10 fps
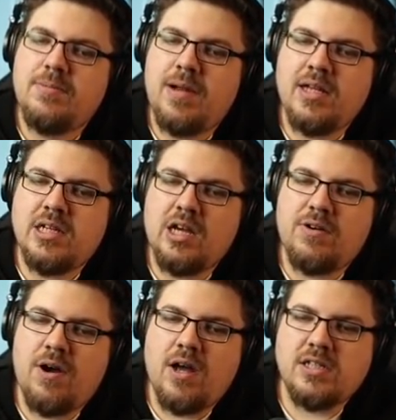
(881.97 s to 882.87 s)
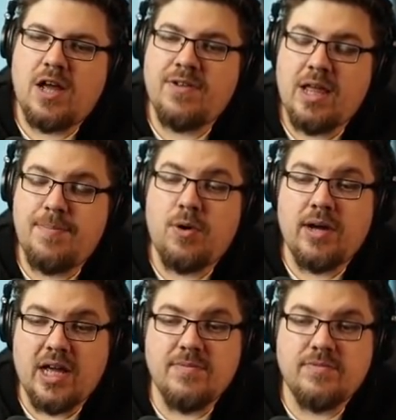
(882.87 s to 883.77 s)
Plays it across. I think they
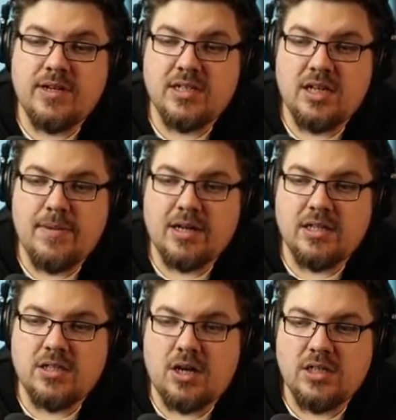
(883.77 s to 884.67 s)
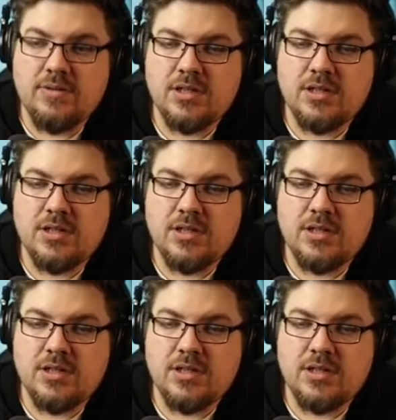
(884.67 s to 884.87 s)
bought him recently, Macintosh.